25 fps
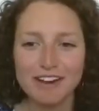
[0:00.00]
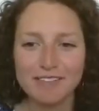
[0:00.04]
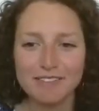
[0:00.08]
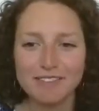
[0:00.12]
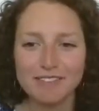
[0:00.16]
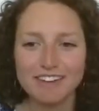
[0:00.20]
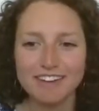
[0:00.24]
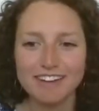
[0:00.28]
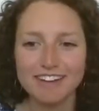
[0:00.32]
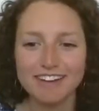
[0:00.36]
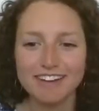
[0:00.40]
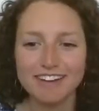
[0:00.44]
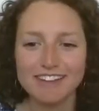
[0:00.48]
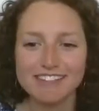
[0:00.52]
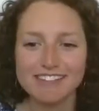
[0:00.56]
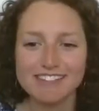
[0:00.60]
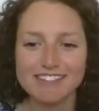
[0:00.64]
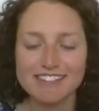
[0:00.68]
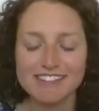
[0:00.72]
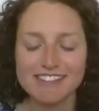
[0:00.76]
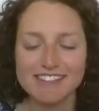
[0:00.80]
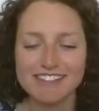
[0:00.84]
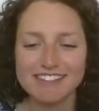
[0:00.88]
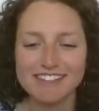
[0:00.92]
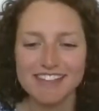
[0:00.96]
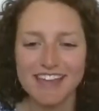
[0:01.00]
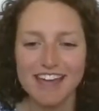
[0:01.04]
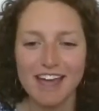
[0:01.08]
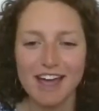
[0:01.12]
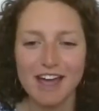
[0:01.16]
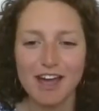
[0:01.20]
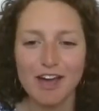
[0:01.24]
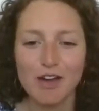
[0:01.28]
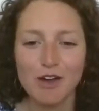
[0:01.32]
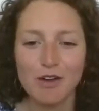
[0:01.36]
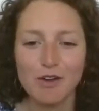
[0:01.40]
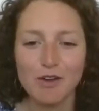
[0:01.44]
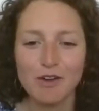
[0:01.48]
I'm curious
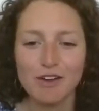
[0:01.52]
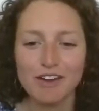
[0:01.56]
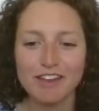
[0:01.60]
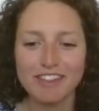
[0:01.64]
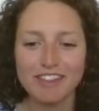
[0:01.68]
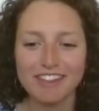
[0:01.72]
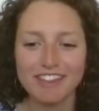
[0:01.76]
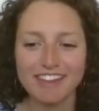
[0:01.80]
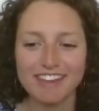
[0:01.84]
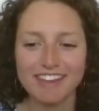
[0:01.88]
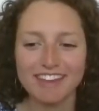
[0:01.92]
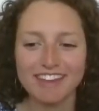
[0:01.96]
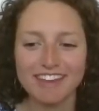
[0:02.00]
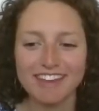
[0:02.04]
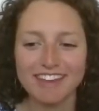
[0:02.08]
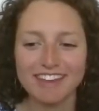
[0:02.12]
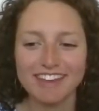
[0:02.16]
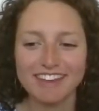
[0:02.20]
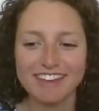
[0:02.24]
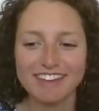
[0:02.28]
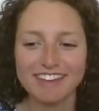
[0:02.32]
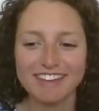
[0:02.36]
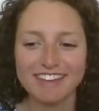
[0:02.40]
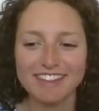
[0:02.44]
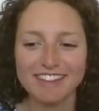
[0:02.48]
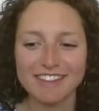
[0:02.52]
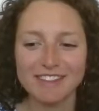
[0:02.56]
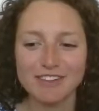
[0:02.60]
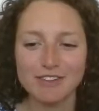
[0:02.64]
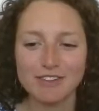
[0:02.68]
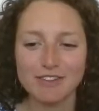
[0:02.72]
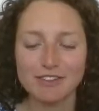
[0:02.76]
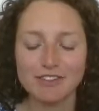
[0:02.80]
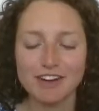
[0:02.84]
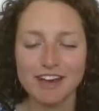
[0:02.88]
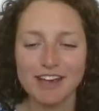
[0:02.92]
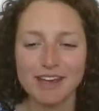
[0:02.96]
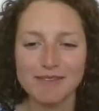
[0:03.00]
how the
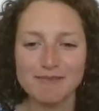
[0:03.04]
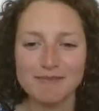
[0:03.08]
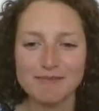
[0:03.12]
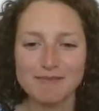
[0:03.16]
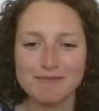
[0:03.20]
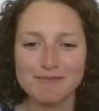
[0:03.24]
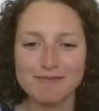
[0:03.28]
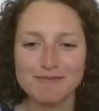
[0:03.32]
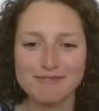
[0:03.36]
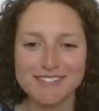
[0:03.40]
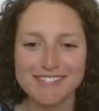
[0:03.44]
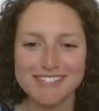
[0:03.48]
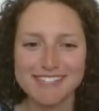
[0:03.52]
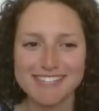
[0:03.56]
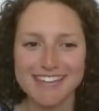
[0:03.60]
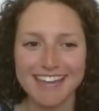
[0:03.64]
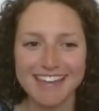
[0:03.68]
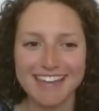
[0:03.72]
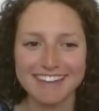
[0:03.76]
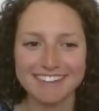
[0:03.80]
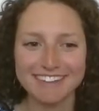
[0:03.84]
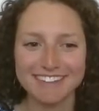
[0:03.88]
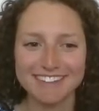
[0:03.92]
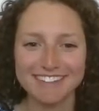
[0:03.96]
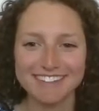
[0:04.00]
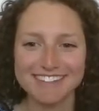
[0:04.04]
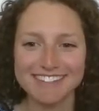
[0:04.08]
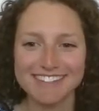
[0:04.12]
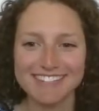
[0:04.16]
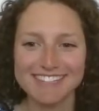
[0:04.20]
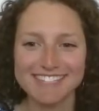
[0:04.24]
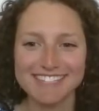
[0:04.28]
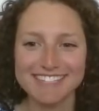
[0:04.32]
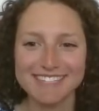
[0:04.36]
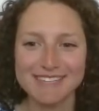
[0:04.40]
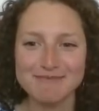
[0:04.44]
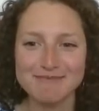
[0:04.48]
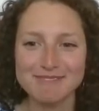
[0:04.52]
REM cycle,
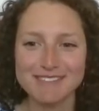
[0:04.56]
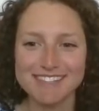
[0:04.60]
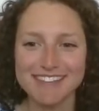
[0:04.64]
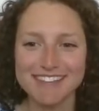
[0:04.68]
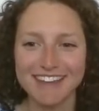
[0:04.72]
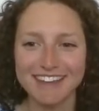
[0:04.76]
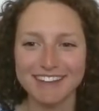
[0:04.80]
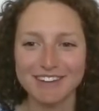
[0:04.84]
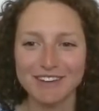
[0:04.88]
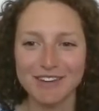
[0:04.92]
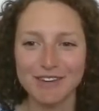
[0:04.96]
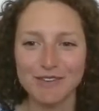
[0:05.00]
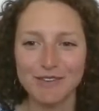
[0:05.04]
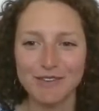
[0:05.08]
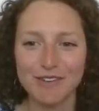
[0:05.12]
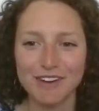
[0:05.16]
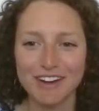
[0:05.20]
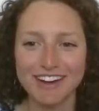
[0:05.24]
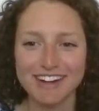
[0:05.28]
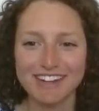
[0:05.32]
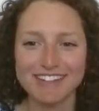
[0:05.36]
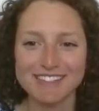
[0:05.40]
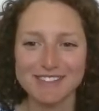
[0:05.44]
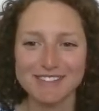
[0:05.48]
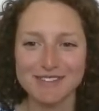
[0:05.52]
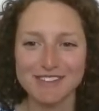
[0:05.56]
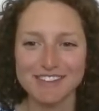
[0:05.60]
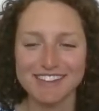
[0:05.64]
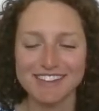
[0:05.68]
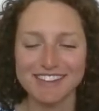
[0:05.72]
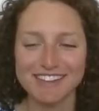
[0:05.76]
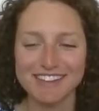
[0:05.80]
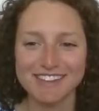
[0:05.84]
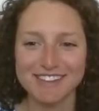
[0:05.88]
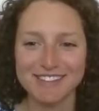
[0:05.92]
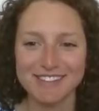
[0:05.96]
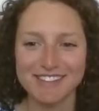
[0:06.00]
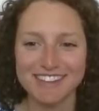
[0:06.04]
the sleep cycle, works with
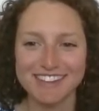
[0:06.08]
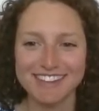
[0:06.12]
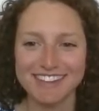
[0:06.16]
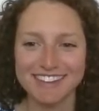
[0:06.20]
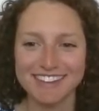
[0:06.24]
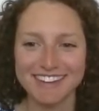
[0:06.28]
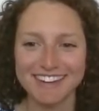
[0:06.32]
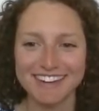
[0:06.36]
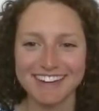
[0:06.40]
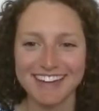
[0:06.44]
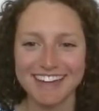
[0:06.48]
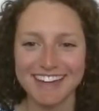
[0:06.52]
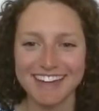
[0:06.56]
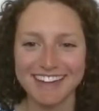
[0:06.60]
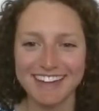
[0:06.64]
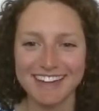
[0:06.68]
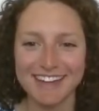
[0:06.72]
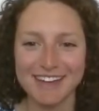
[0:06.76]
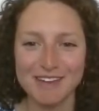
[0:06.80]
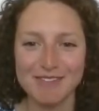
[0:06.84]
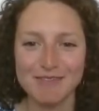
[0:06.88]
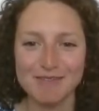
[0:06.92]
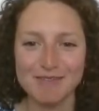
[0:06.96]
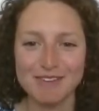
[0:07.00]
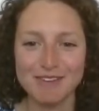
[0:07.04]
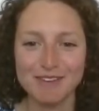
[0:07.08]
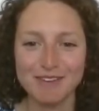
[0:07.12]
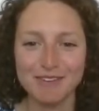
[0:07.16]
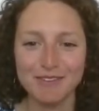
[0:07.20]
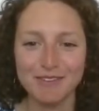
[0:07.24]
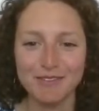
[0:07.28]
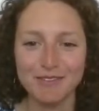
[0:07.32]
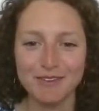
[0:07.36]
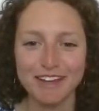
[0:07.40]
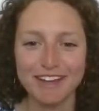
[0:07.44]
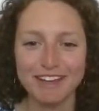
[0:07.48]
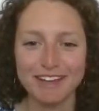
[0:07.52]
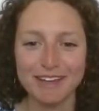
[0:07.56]
your 3:30 a.m.
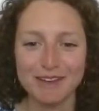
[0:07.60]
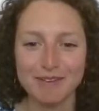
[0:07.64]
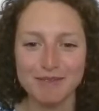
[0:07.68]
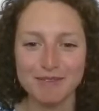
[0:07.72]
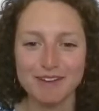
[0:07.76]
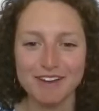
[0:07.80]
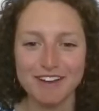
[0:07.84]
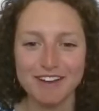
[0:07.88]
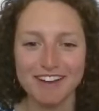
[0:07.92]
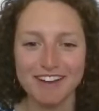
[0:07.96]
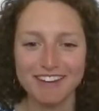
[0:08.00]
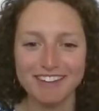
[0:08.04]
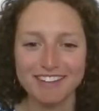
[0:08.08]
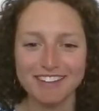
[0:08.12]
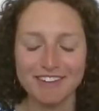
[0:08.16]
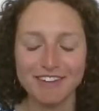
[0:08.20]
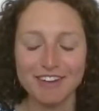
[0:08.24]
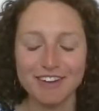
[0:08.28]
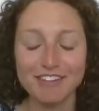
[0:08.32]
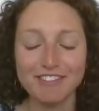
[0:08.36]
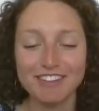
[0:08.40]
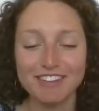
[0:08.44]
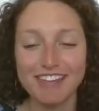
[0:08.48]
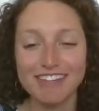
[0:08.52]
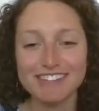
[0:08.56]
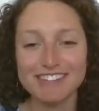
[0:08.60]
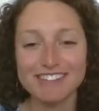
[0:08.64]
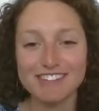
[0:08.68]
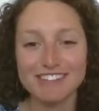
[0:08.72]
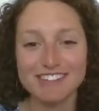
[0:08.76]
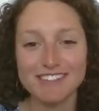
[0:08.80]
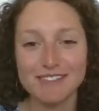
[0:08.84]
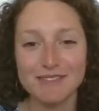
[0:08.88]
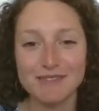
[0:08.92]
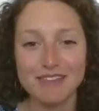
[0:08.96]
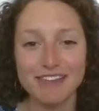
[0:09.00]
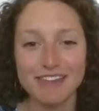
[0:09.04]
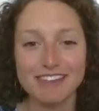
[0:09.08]
wake up call, or if that's
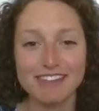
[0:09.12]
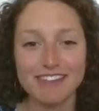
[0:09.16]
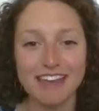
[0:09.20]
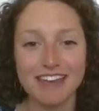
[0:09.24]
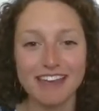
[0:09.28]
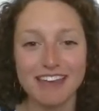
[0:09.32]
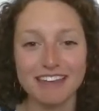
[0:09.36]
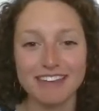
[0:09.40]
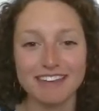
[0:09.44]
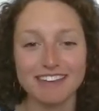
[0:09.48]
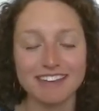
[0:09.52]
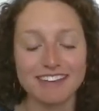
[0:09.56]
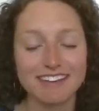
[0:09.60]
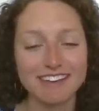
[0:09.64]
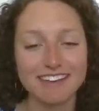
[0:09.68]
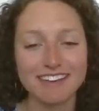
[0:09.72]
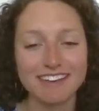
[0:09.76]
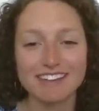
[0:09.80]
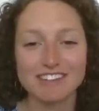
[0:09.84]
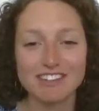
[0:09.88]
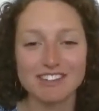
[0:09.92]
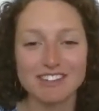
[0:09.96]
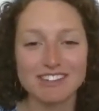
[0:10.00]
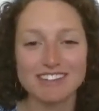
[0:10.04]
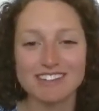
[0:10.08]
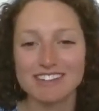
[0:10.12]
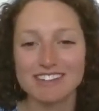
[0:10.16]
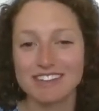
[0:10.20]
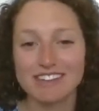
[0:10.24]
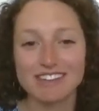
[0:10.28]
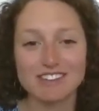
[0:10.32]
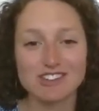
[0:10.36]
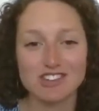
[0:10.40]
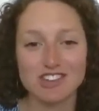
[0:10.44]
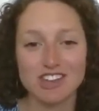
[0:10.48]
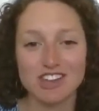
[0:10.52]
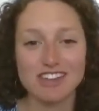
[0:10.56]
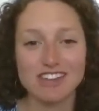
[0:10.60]
just something that just
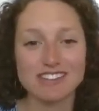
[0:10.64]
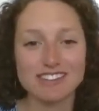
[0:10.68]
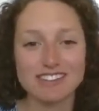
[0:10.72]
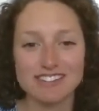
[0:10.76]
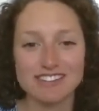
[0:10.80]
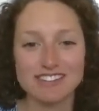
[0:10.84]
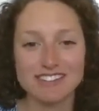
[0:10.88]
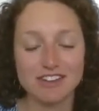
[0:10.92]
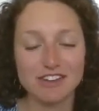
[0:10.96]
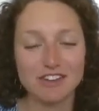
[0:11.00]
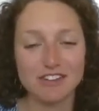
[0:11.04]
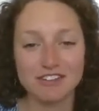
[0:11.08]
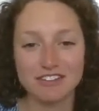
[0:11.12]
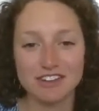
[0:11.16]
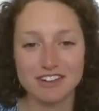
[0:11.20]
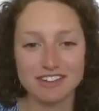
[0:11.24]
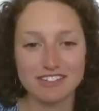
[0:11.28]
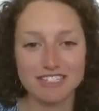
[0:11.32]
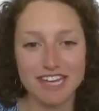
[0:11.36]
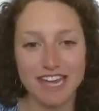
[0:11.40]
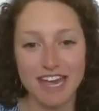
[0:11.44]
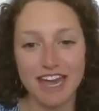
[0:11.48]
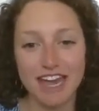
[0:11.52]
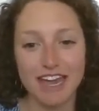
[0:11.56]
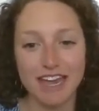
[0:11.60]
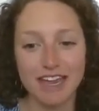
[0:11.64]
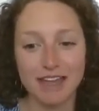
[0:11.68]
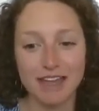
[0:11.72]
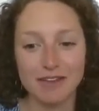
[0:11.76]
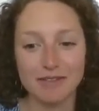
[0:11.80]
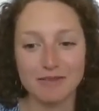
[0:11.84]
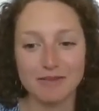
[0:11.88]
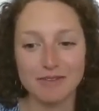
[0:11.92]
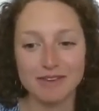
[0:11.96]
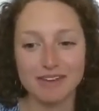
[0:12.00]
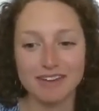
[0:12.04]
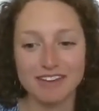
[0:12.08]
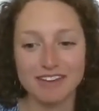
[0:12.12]
adjusts over time.